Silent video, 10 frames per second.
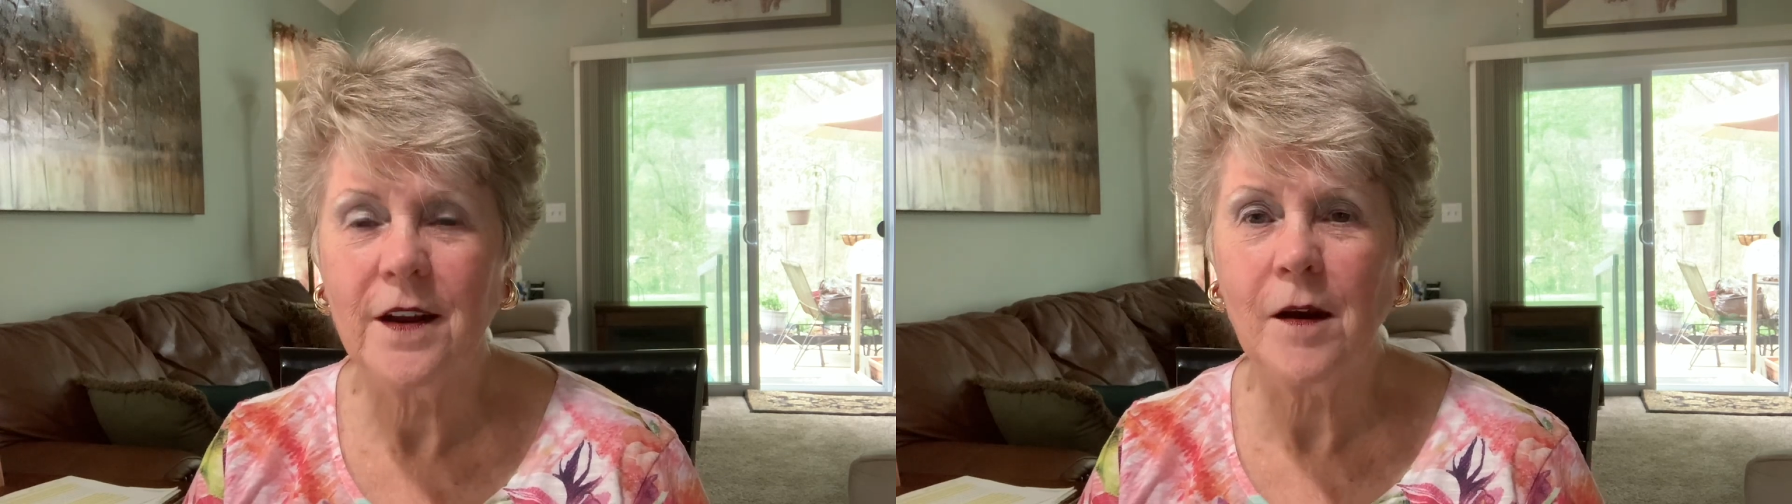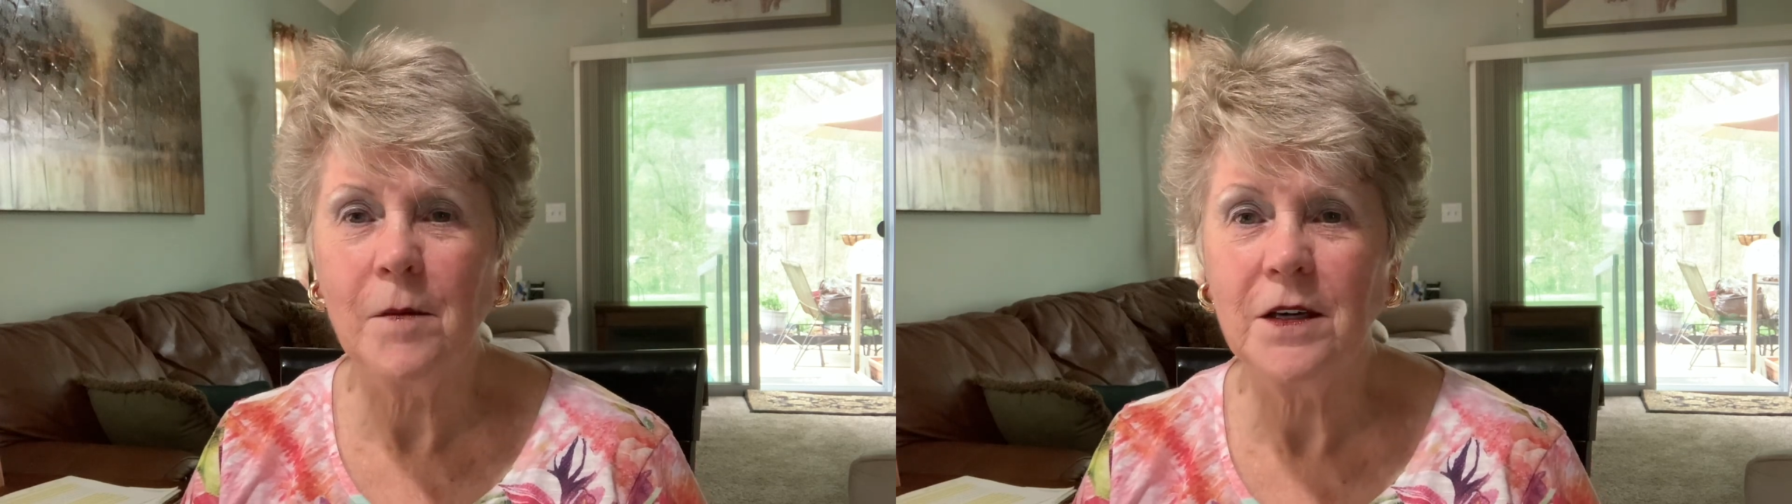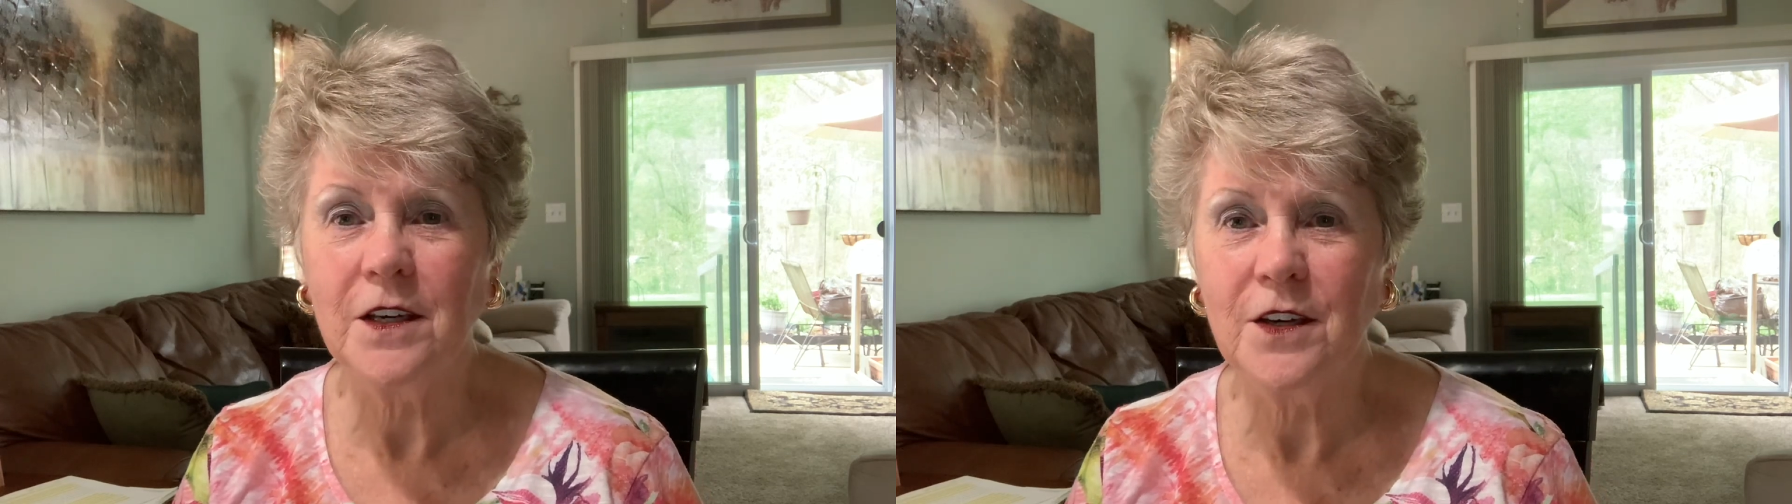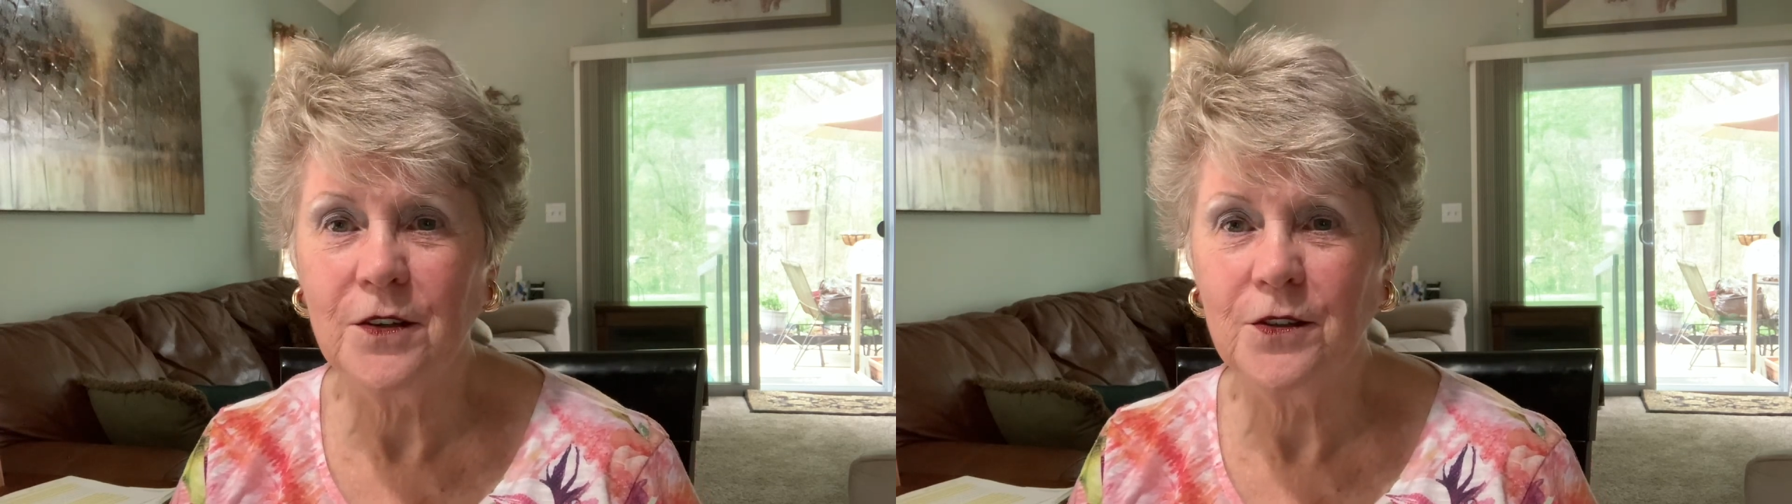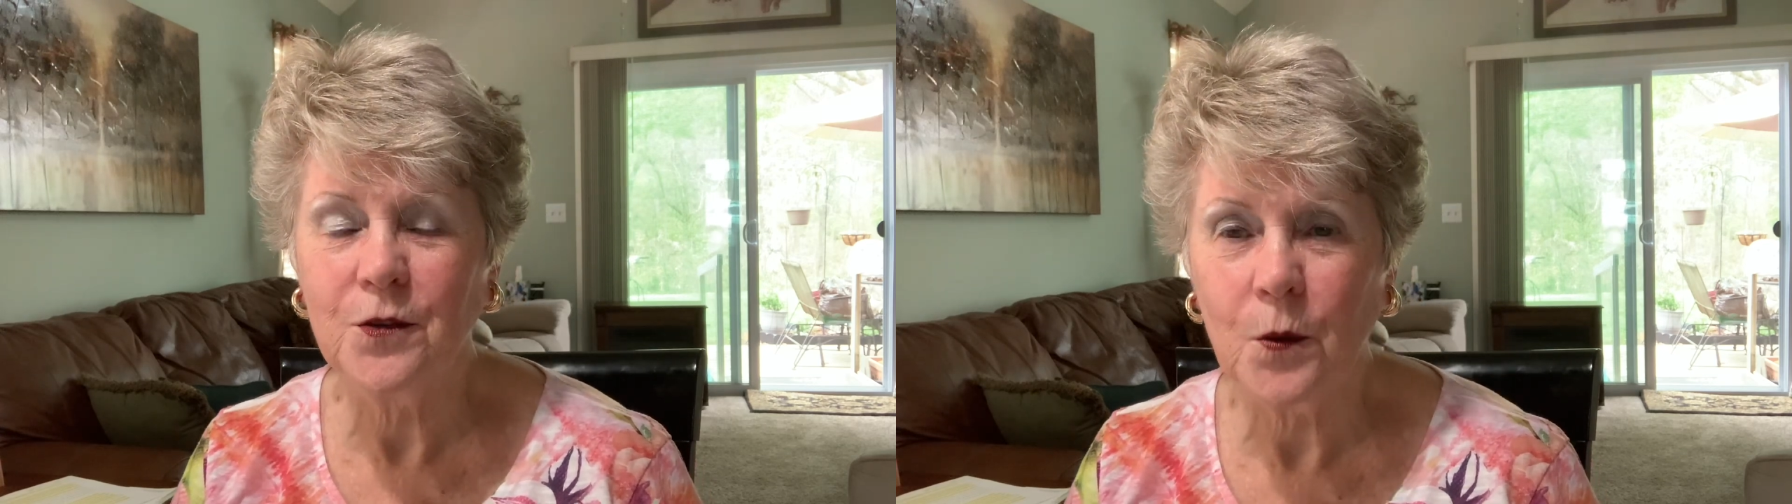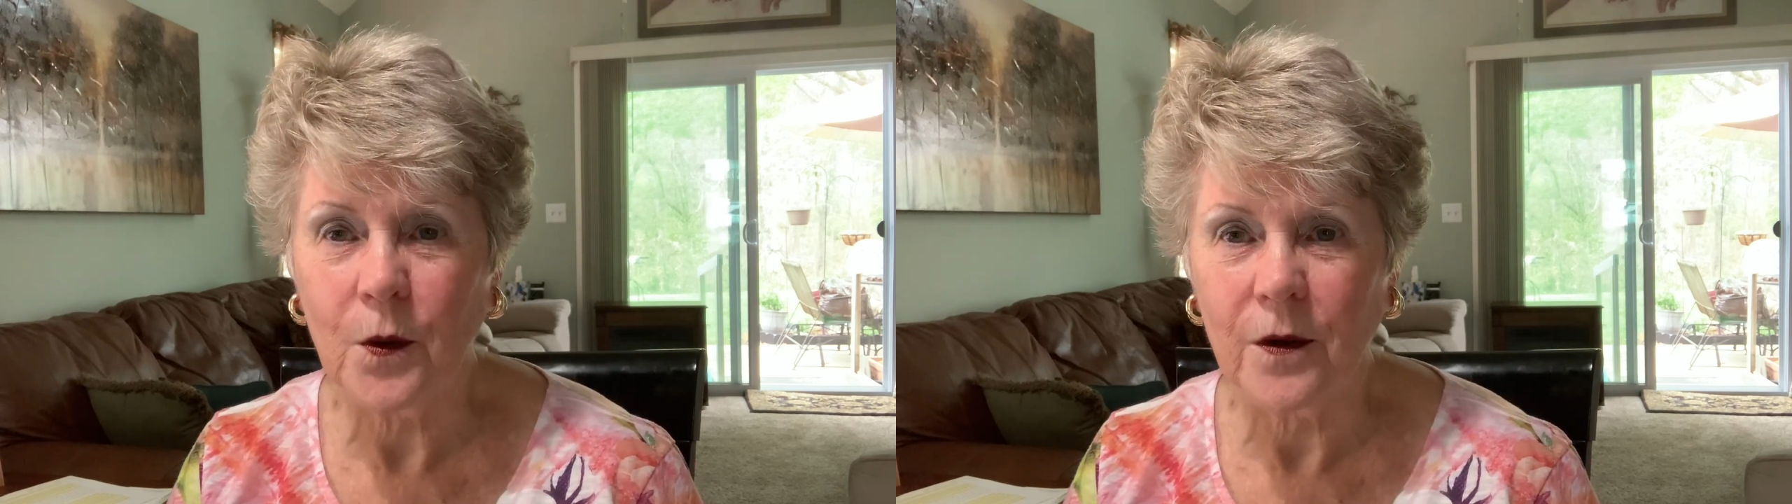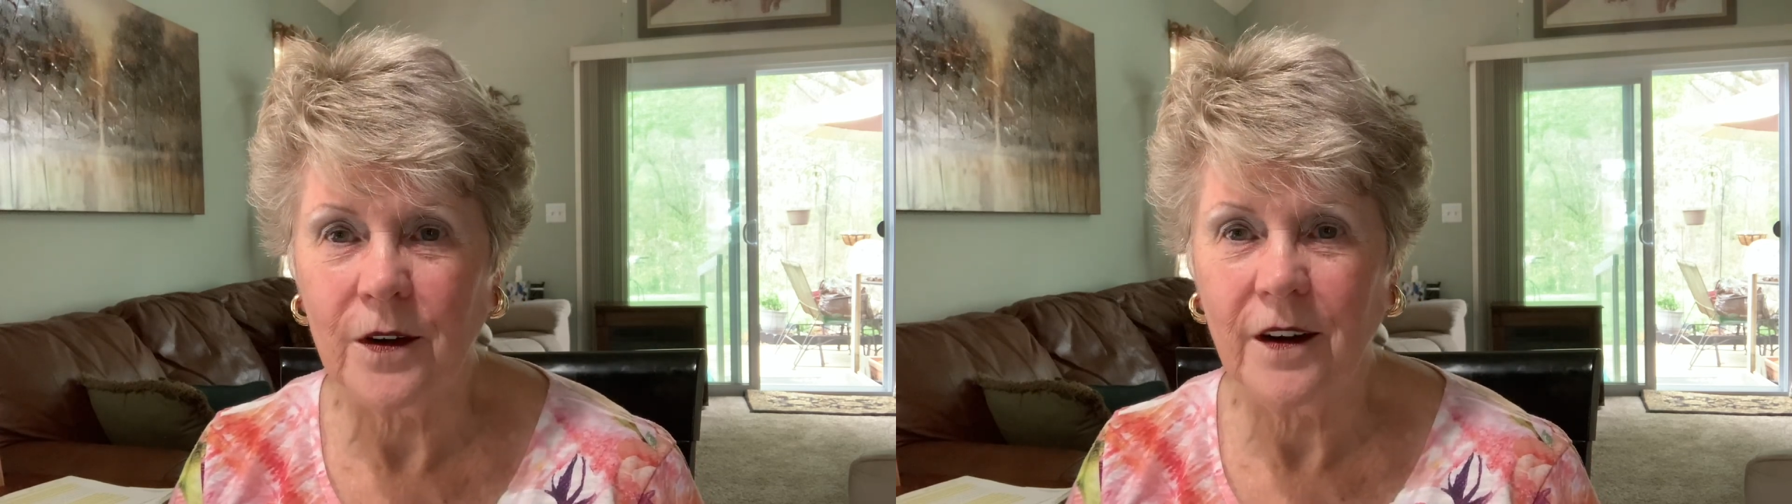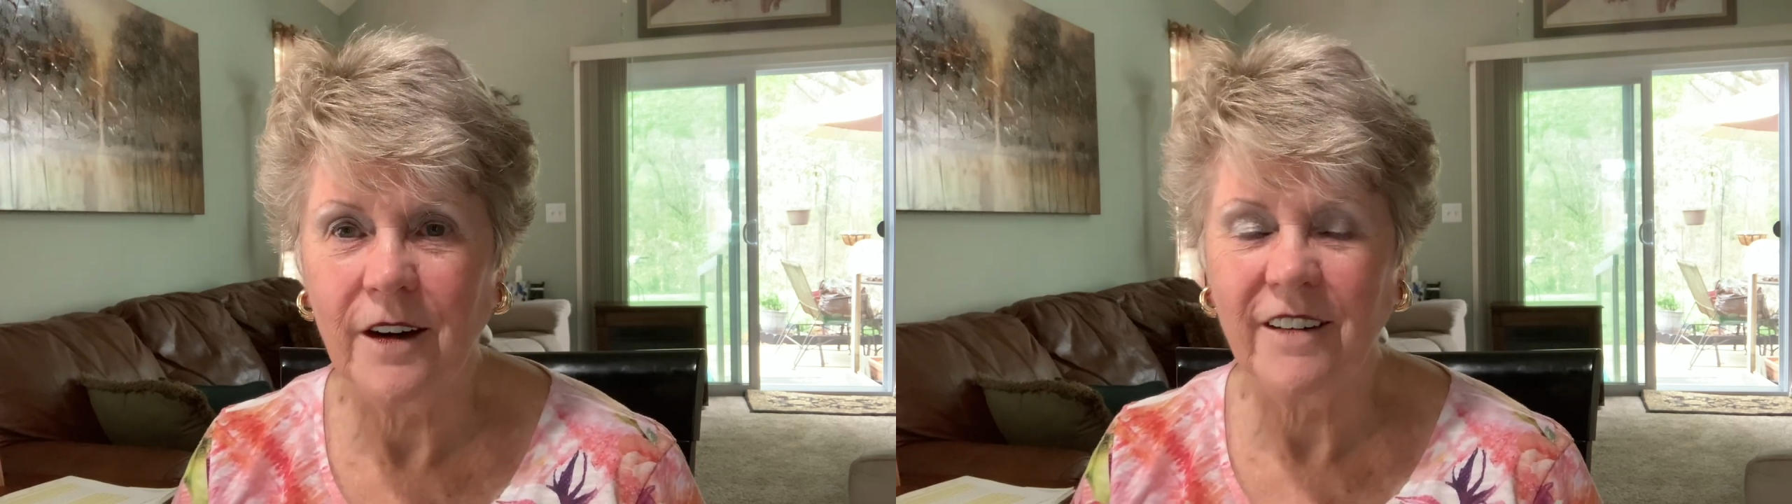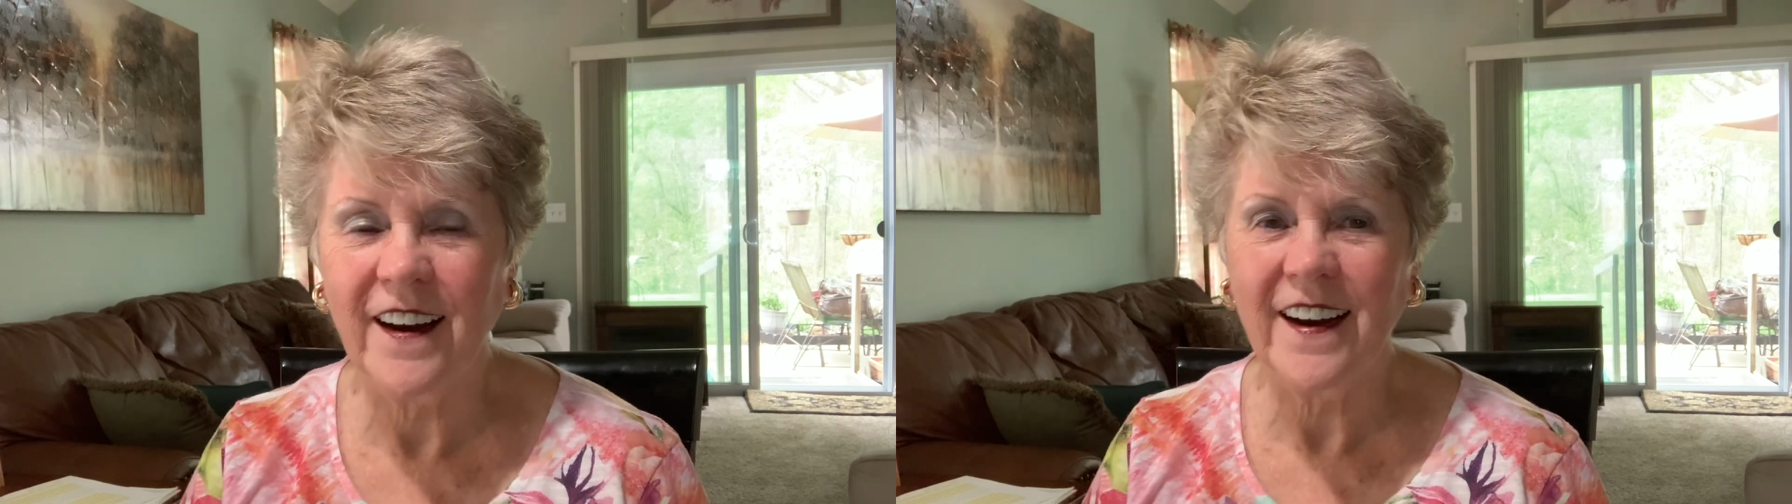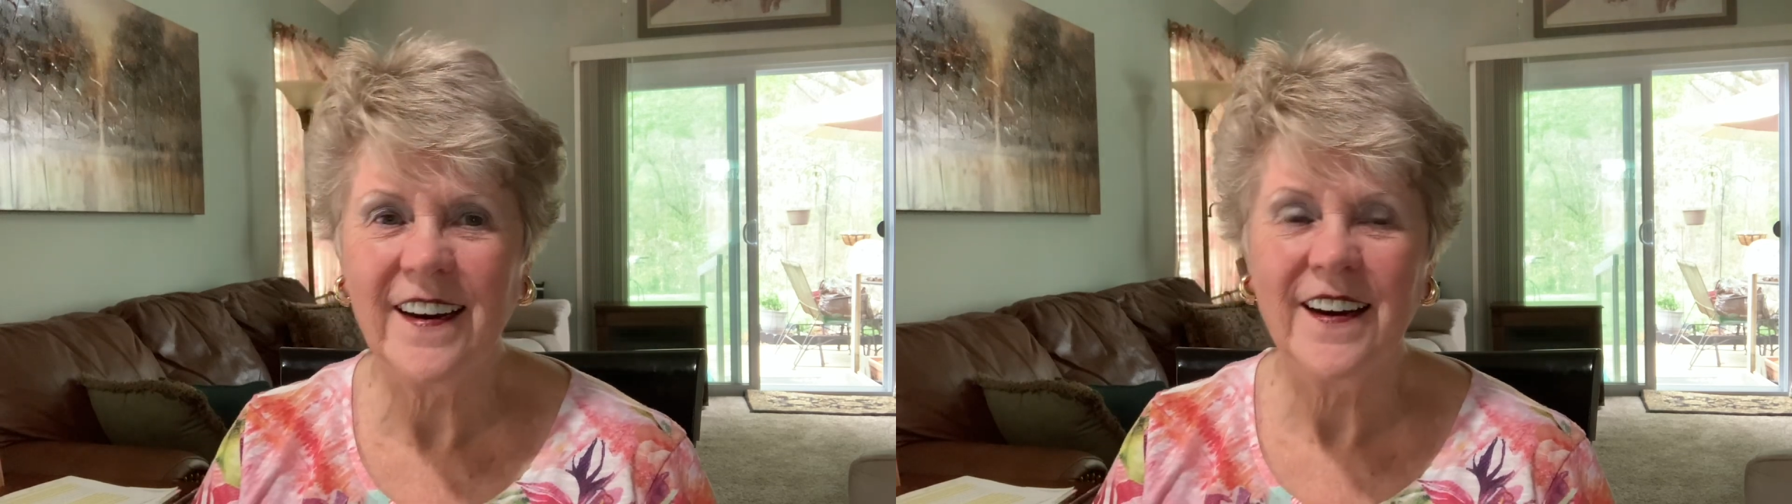coming to your door,
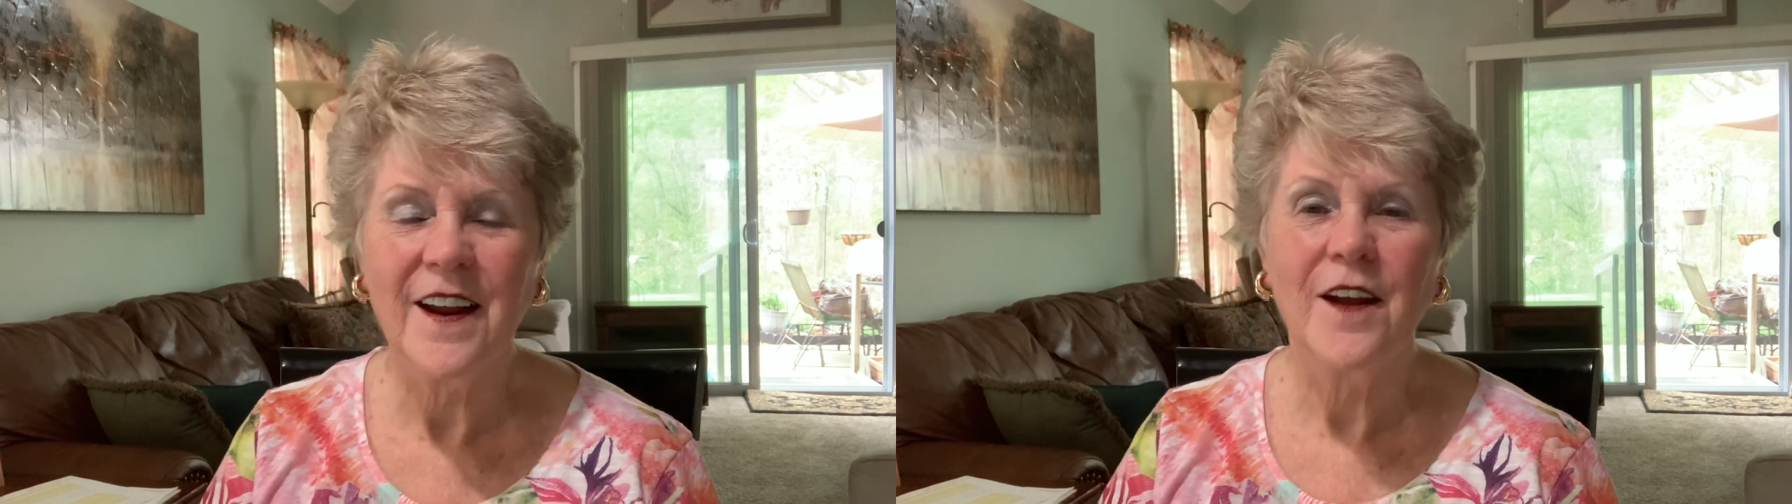okay?